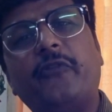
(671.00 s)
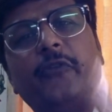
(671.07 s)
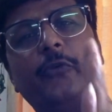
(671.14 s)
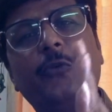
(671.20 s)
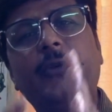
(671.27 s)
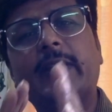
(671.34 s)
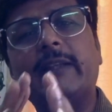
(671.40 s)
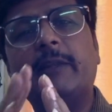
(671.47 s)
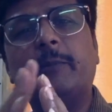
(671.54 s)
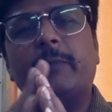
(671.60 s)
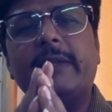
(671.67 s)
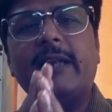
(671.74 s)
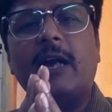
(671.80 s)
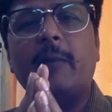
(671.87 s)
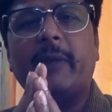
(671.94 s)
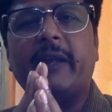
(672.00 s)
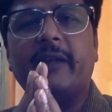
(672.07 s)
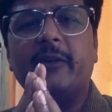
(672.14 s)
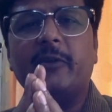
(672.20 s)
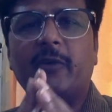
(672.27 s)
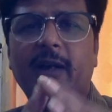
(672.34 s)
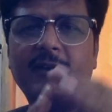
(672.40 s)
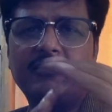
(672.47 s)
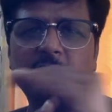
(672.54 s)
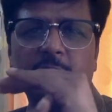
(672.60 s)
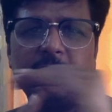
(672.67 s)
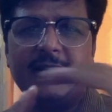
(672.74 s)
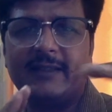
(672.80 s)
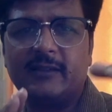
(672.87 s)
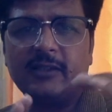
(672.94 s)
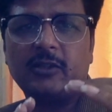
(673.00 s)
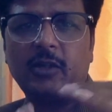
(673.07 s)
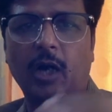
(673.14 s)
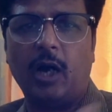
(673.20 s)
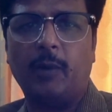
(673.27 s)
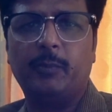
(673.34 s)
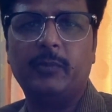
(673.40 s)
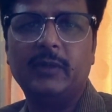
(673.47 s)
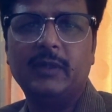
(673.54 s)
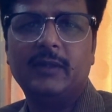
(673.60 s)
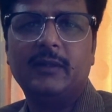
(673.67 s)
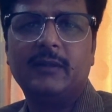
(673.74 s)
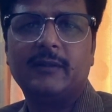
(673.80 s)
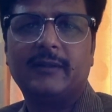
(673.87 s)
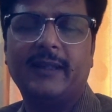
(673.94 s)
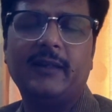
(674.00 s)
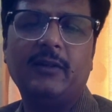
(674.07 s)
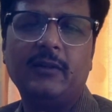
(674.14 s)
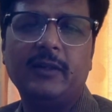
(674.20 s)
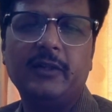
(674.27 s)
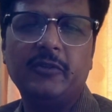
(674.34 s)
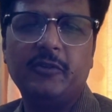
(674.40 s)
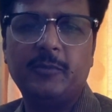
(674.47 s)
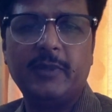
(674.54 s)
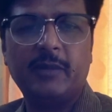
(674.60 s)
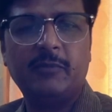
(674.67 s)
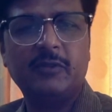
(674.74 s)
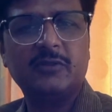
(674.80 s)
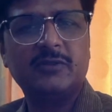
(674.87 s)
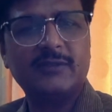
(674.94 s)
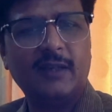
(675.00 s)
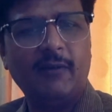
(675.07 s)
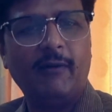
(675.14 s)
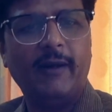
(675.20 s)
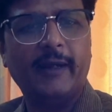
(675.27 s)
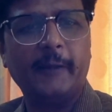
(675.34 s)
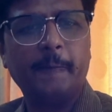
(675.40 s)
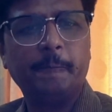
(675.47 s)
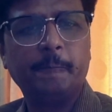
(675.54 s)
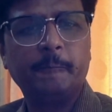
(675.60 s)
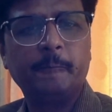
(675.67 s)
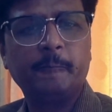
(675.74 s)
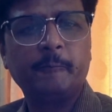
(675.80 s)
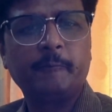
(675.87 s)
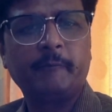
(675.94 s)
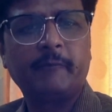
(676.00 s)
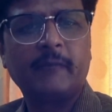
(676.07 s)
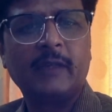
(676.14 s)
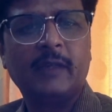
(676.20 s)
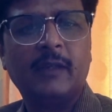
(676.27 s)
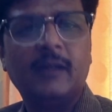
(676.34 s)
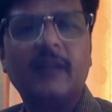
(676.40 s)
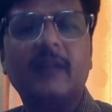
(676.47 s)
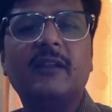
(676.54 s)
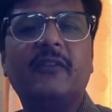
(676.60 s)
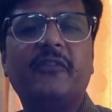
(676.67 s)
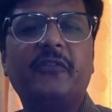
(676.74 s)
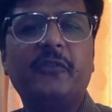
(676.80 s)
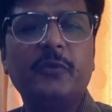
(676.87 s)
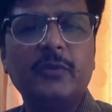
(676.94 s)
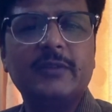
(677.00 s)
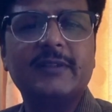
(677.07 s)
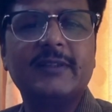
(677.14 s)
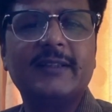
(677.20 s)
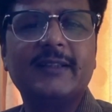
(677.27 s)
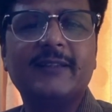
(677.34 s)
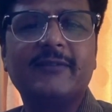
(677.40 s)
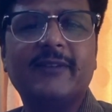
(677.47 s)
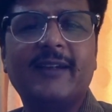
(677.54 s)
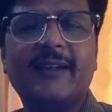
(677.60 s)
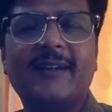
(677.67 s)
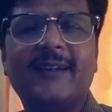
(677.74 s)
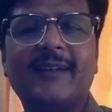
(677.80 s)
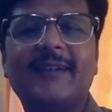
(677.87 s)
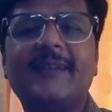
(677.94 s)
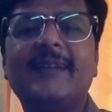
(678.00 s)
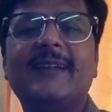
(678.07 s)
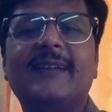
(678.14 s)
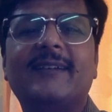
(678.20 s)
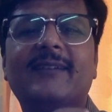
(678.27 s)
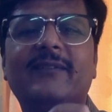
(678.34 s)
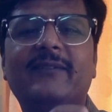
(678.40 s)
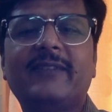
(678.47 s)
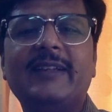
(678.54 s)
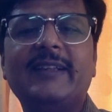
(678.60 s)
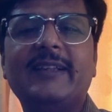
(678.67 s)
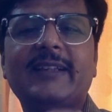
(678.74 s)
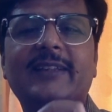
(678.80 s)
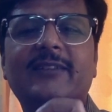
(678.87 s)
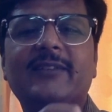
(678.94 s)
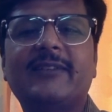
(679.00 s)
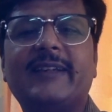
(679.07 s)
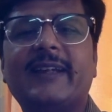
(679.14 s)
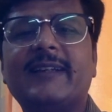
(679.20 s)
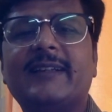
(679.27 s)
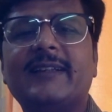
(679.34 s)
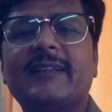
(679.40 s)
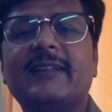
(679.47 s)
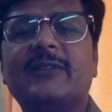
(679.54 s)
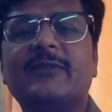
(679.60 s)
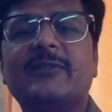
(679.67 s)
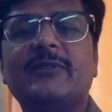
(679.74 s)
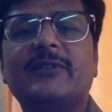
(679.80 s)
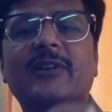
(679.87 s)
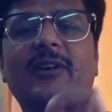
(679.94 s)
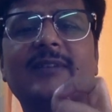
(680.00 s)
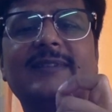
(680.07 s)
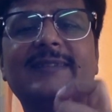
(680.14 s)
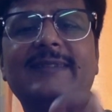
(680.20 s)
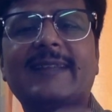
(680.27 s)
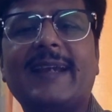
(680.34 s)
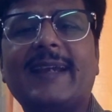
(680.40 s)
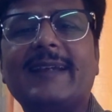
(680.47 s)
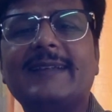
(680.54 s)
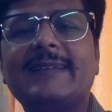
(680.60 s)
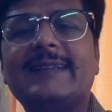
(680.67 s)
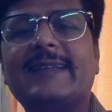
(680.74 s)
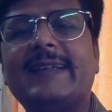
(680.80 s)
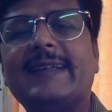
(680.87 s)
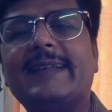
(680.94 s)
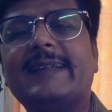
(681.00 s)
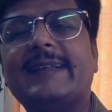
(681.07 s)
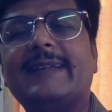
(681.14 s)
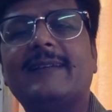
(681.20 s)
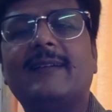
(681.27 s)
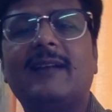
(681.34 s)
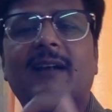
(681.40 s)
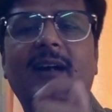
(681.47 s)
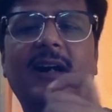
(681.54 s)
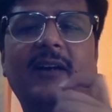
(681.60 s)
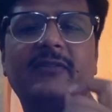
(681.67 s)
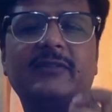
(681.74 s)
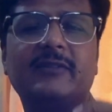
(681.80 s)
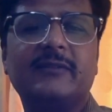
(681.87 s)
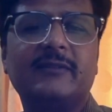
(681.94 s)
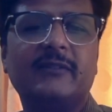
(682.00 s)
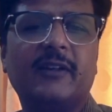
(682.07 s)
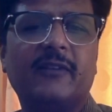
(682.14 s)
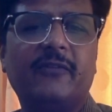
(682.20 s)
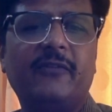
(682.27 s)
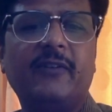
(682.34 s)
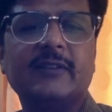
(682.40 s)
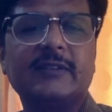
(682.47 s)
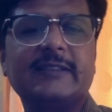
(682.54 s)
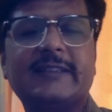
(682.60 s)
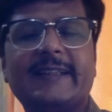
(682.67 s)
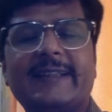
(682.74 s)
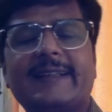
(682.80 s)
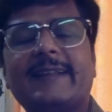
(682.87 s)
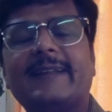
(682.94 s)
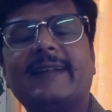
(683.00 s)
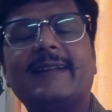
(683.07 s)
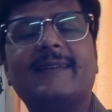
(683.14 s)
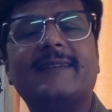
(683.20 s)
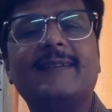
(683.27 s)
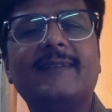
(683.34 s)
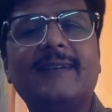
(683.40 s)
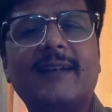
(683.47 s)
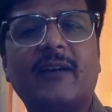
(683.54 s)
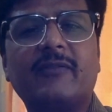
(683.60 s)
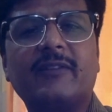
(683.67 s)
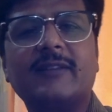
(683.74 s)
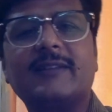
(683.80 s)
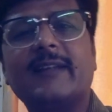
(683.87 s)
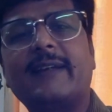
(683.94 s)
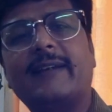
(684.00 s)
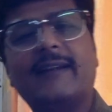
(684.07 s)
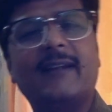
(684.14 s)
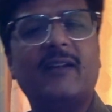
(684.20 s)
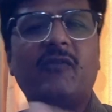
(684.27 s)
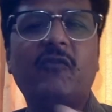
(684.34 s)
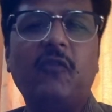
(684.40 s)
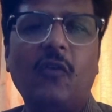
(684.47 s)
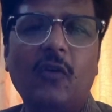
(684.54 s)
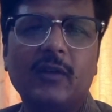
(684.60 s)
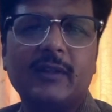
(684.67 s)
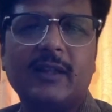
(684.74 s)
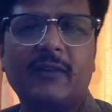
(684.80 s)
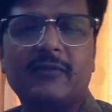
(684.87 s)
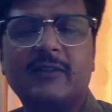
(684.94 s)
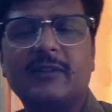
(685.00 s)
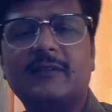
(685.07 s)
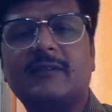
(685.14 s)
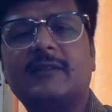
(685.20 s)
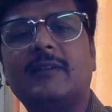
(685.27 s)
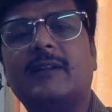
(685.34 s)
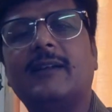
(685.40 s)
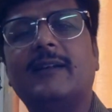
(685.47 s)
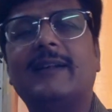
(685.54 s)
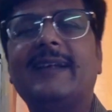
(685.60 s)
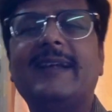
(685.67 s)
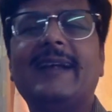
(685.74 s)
few in the pyramid, you have to be at the top. Then only you will be able to survive. The future is where we need to get into your second career after your first career, and third after second, and fourth after third,